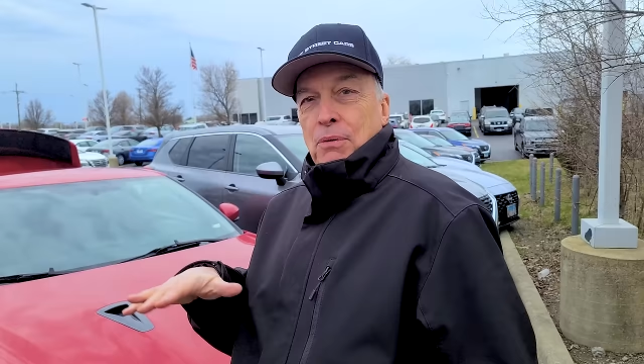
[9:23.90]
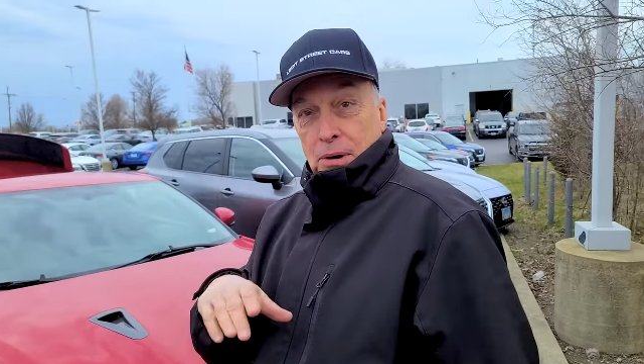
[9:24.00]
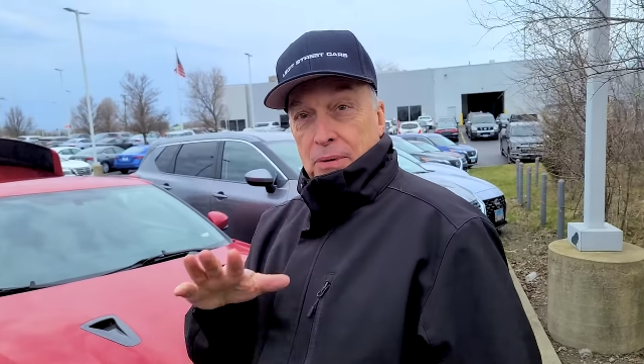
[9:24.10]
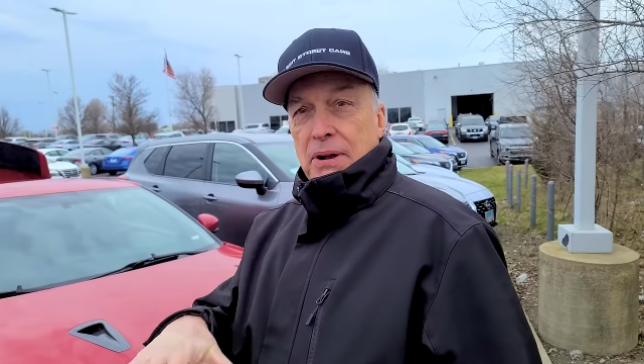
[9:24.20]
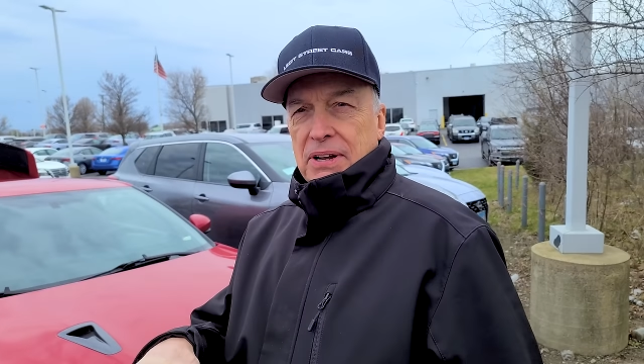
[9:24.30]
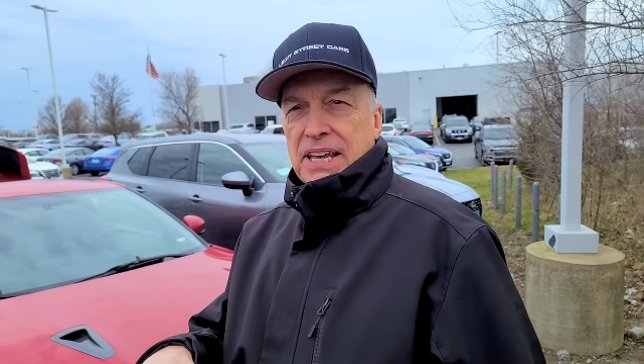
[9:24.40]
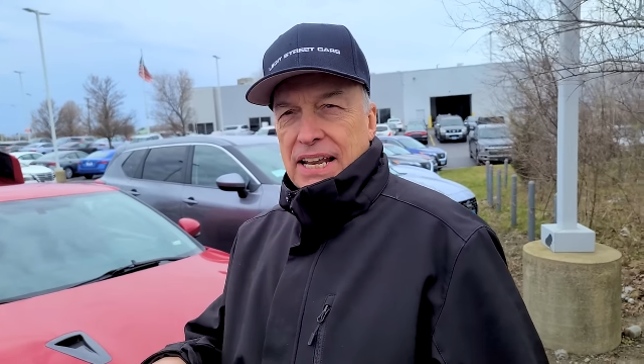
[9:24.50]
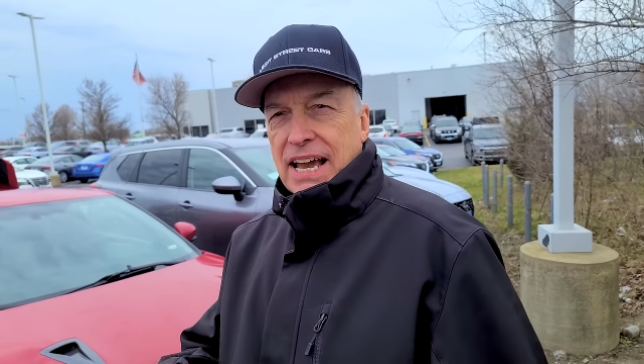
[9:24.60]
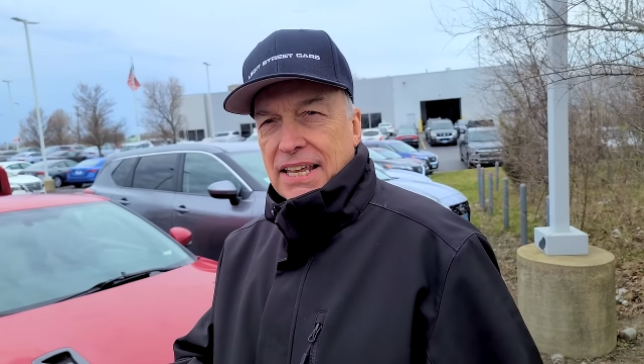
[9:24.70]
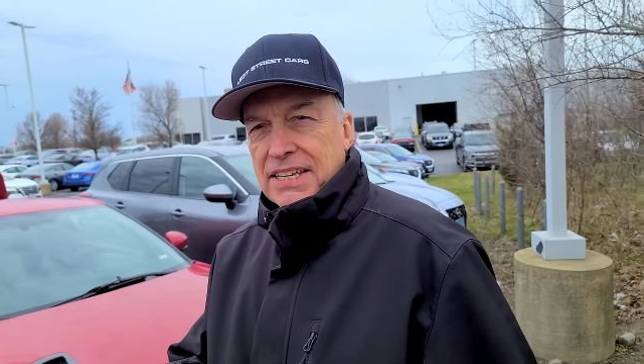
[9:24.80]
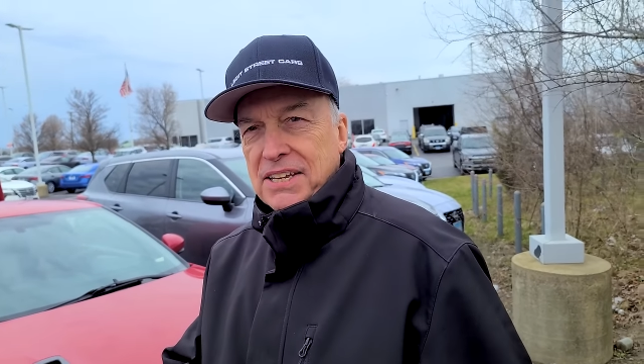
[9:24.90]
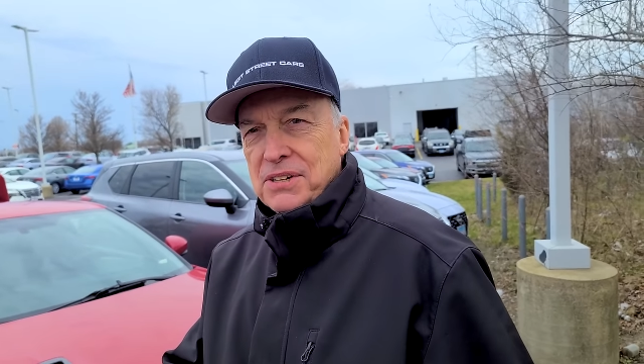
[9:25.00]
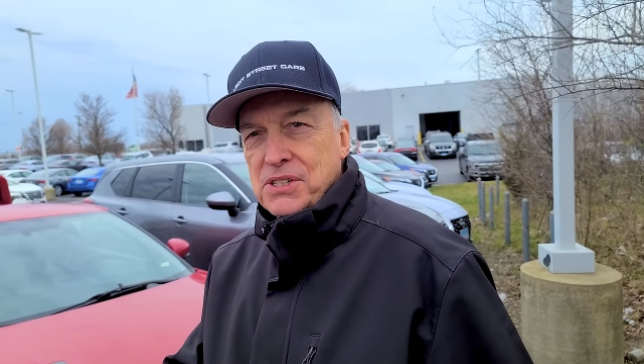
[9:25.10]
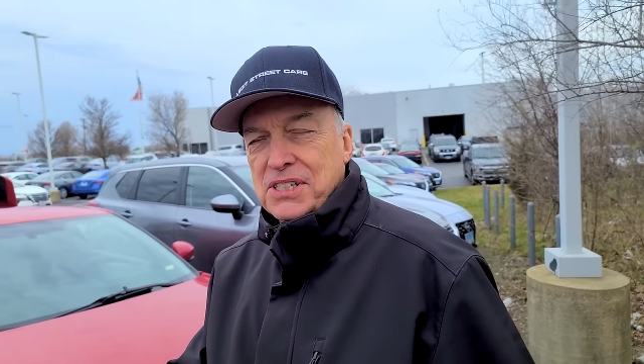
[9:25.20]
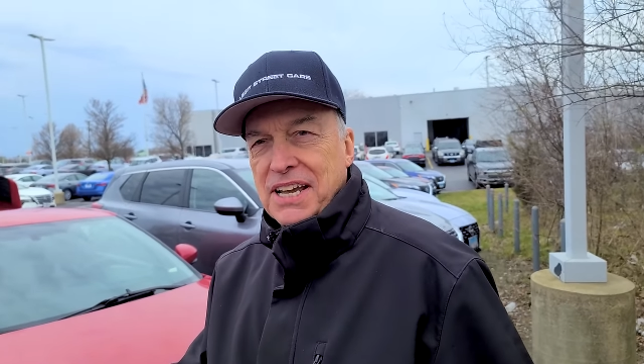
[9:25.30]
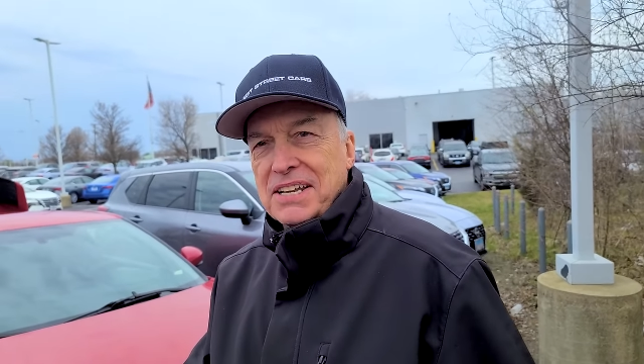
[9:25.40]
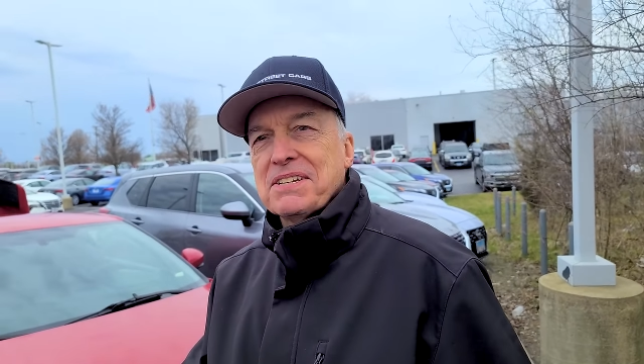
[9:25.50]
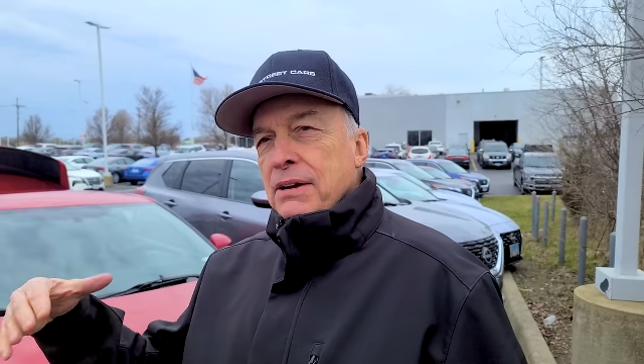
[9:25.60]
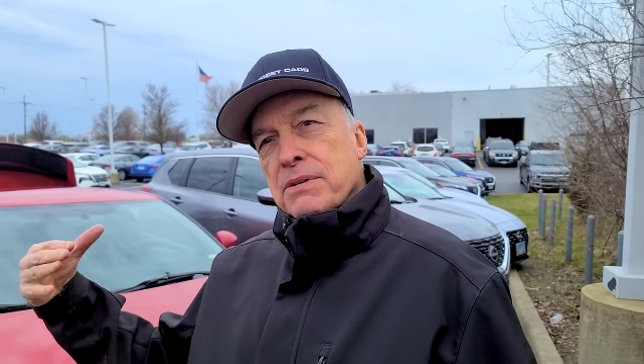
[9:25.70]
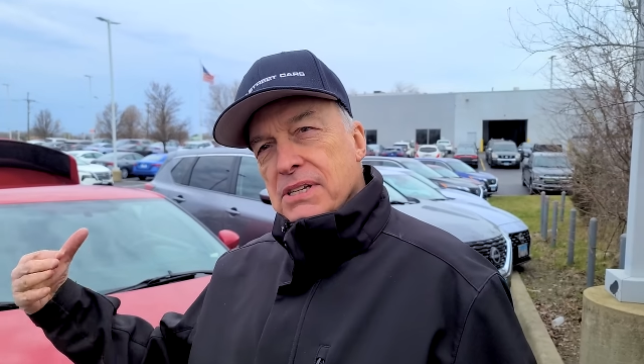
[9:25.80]
When we were getting on the interstate,
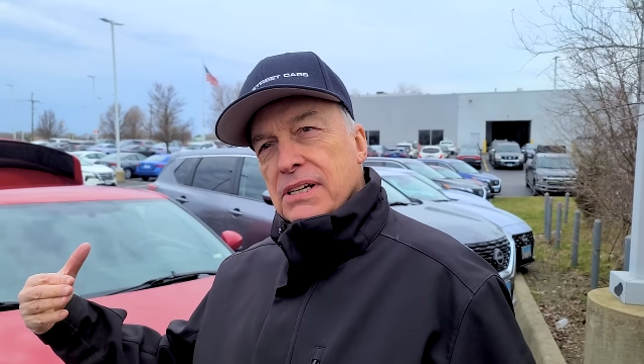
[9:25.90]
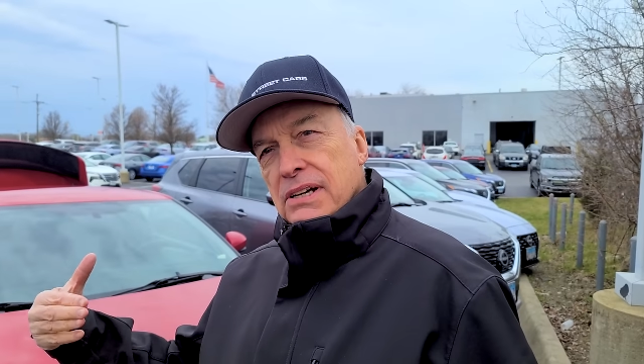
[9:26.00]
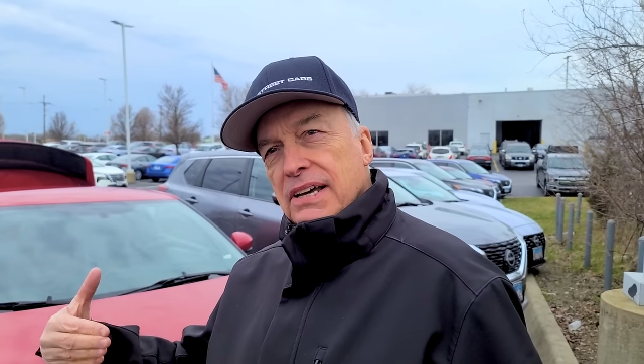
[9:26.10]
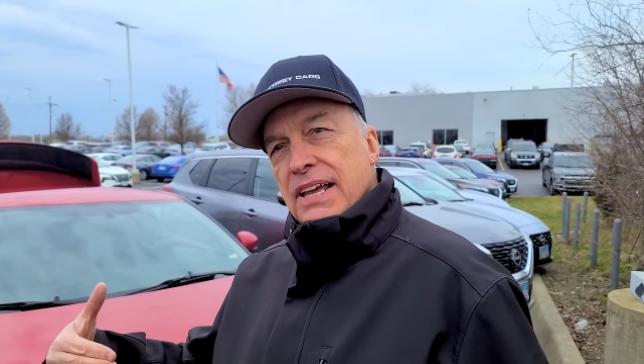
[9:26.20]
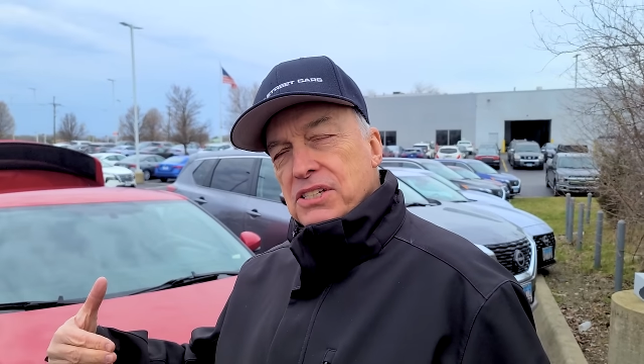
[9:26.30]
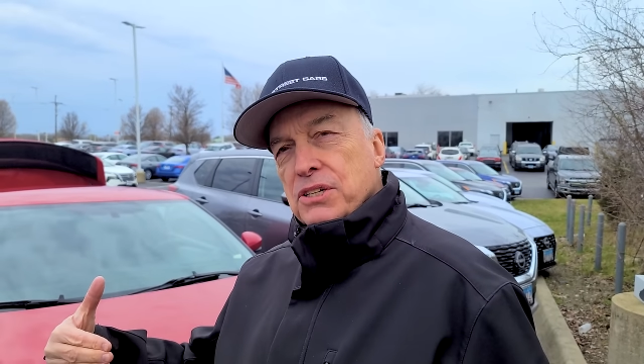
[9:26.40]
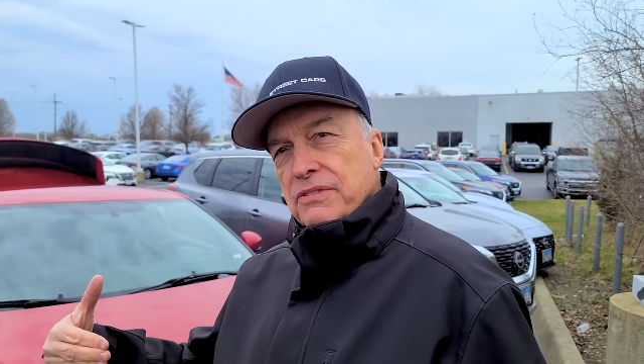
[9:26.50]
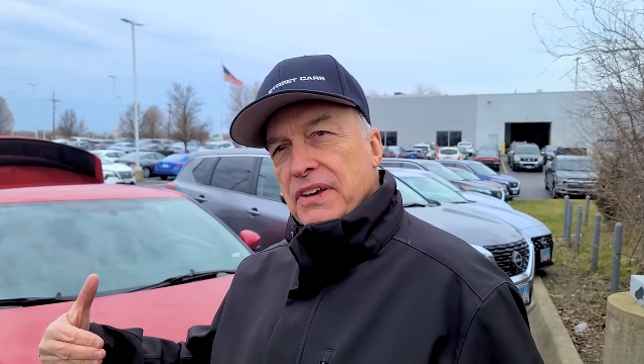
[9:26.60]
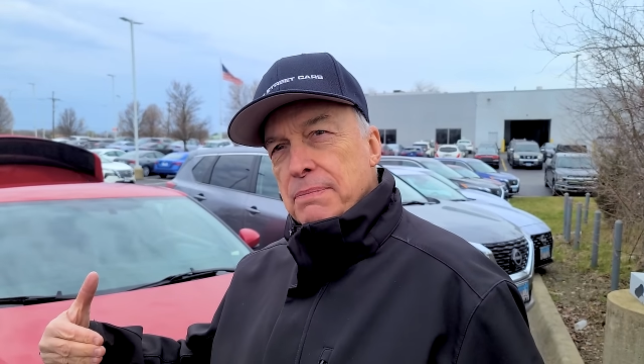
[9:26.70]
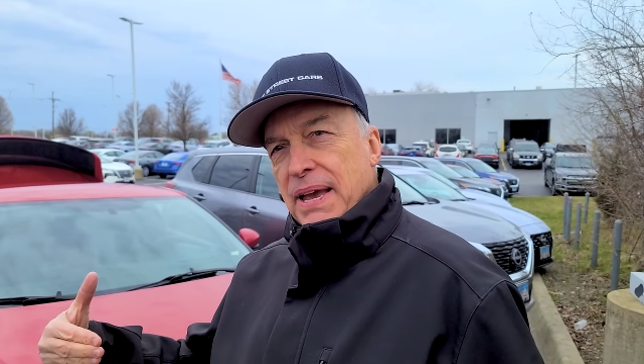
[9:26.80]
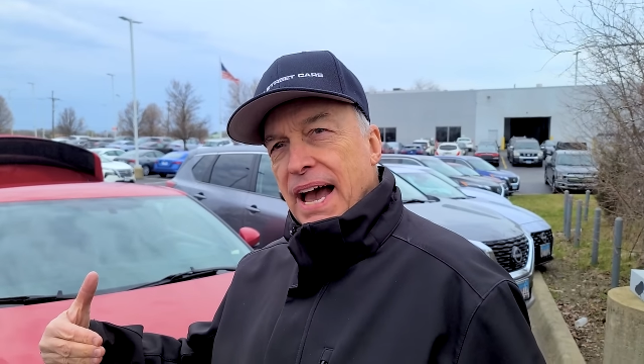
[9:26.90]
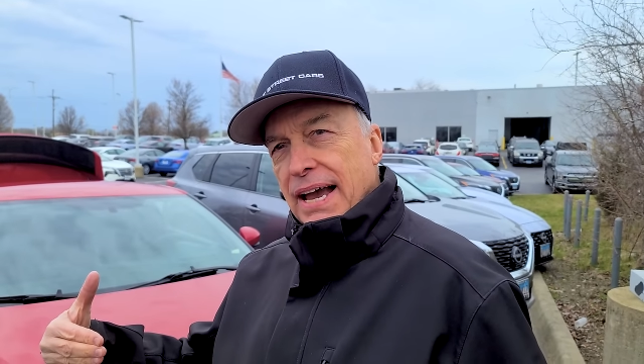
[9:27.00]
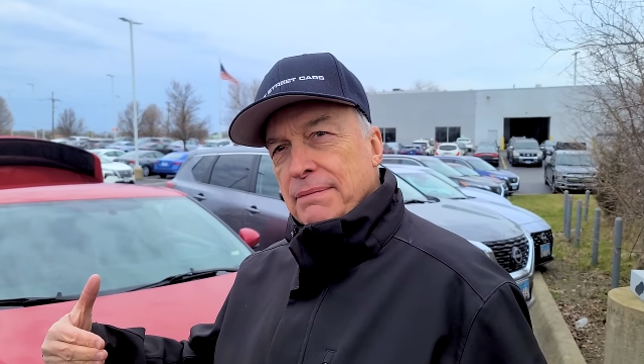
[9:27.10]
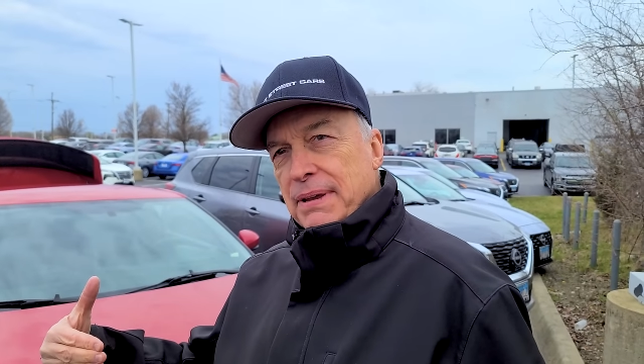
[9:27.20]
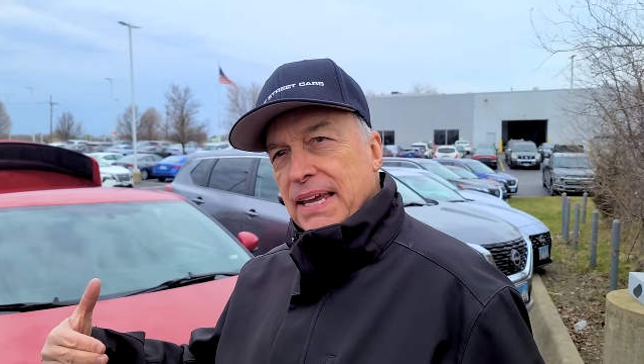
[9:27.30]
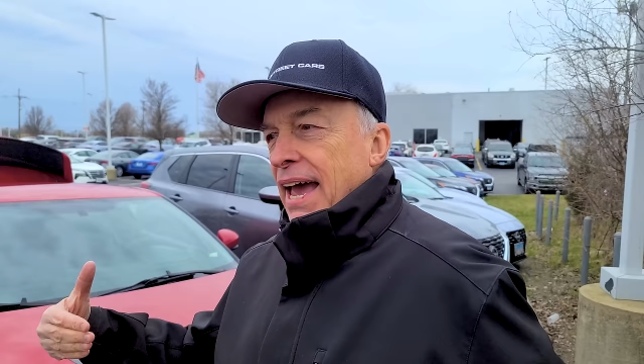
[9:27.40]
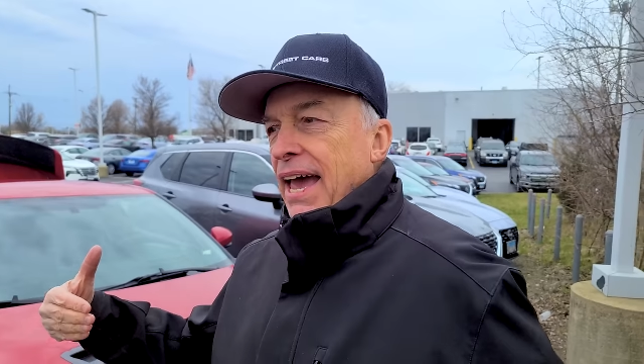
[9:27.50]
there was a SUV behind me,